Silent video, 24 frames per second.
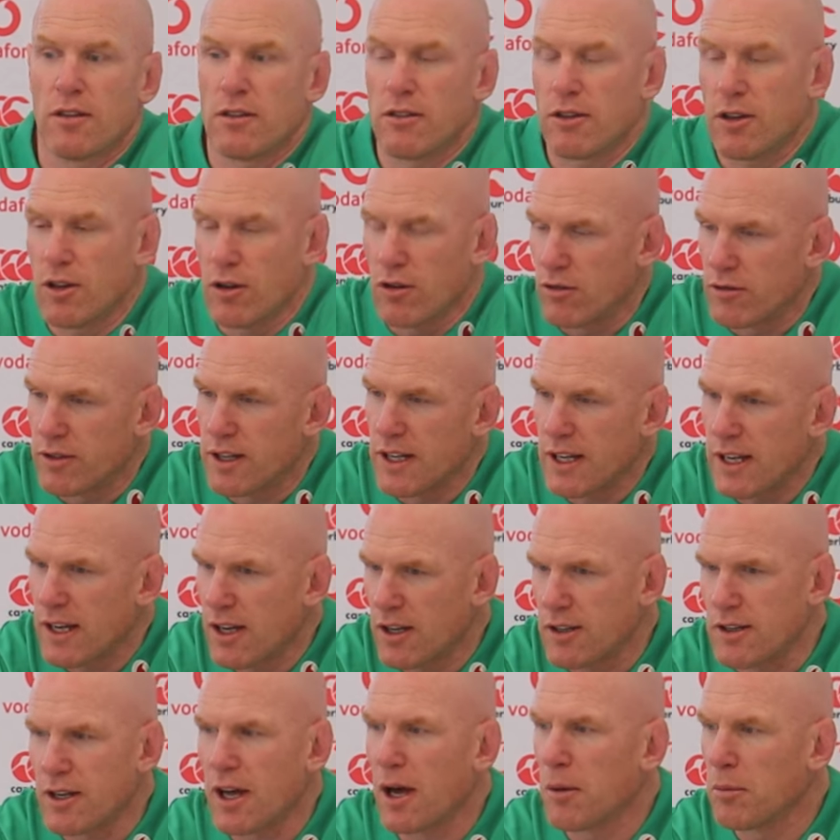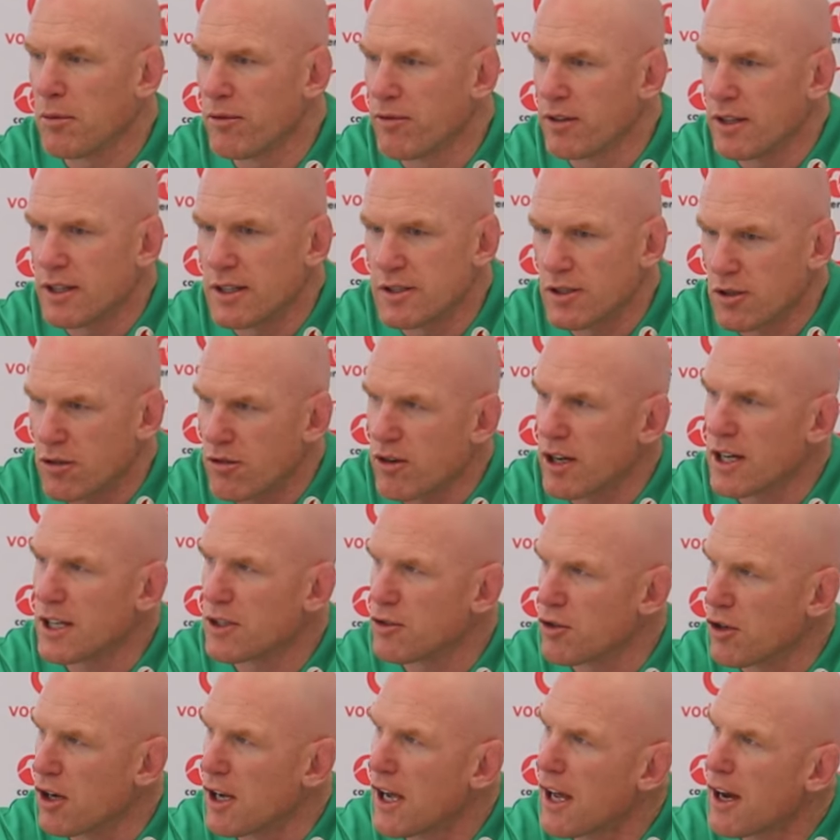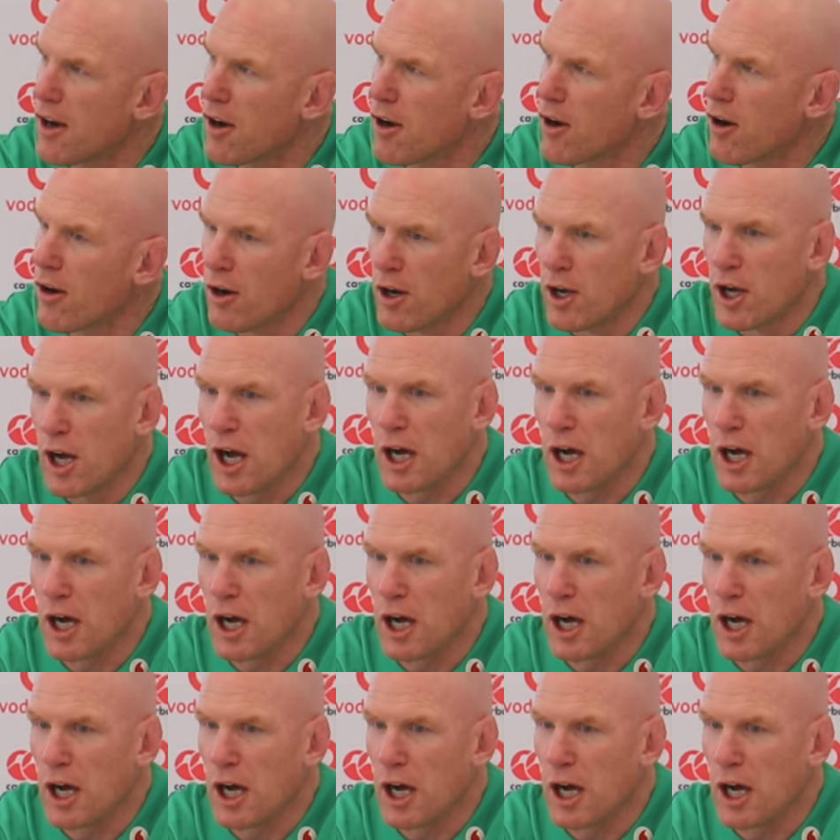you know, then on top of it is a great trainer,